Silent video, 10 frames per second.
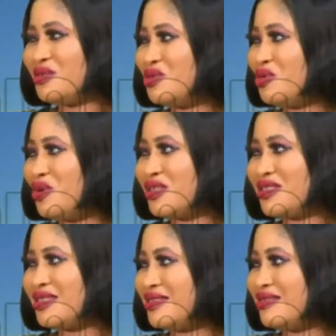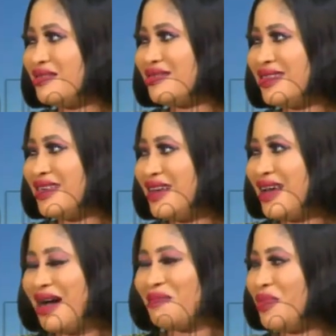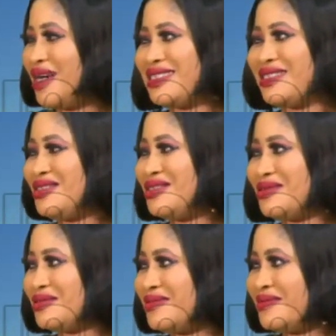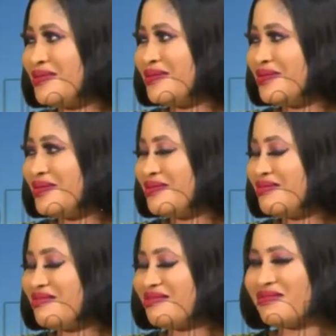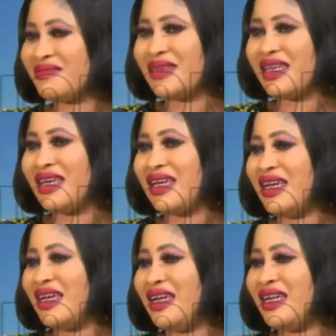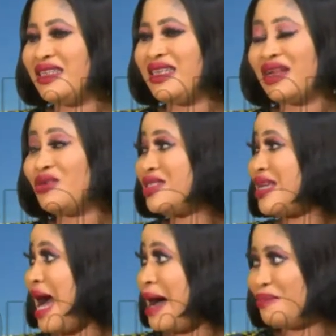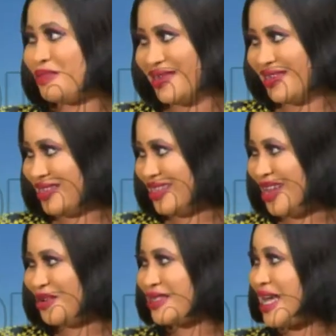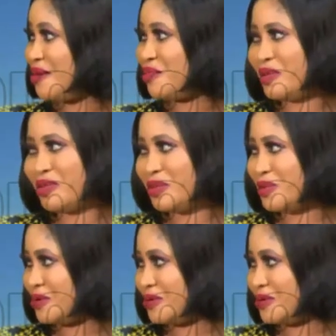know what I'm passing through. Mm. They are not happy. They are not happy people.